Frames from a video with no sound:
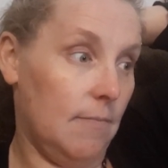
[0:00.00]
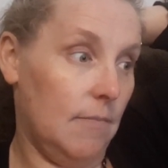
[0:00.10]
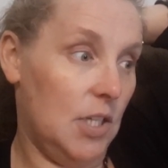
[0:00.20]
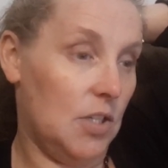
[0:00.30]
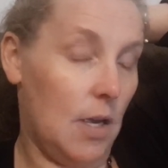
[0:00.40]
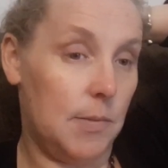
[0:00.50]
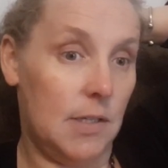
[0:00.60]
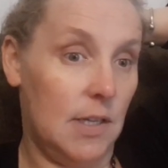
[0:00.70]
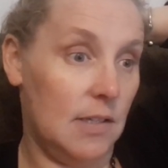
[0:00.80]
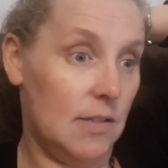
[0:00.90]
He stops
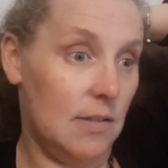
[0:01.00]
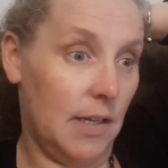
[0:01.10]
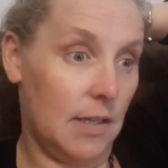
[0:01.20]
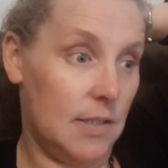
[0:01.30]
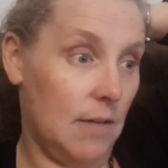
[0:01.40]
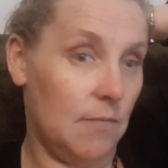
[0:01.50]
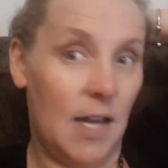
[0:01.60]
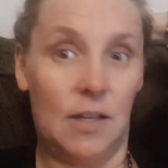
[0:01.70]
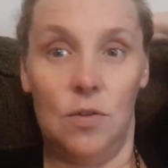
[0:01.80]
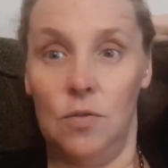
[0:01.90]
and eats like a dead
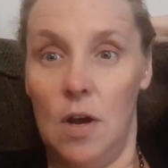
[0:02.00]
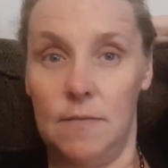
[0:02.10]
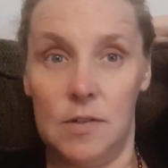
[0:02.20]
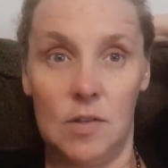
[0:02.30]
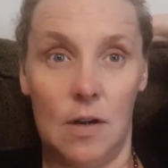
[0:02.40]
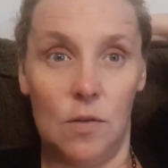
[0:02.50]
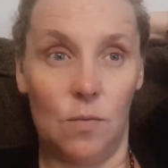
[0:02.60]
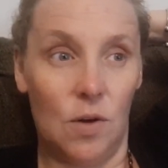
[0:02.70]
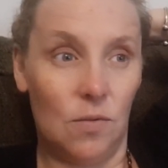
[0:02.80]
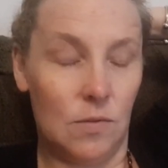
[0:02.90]
raccoon off the side of the
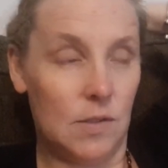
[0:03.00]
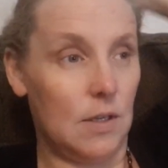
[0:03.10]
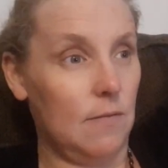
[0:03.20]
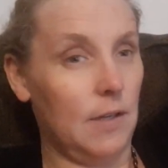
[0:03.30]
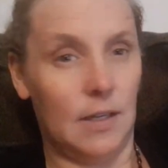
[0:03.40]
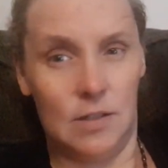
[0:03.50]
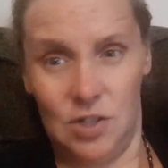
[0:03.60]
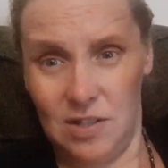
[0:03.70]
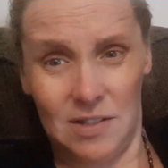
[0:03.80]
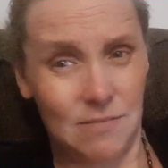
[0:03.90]
road and stuff. Like, it's
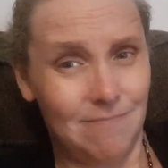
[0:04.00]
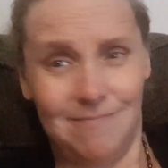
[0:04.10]
just.